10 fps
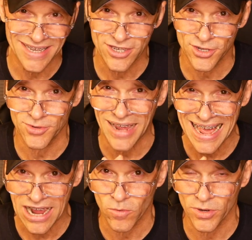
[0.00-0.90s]
as to
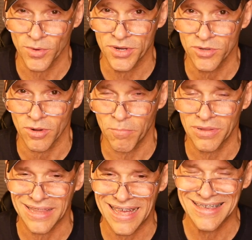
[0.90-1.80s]
how we're going to
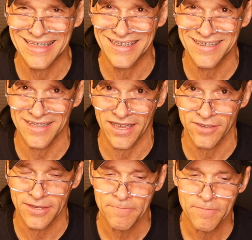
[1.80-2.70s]
apply these things,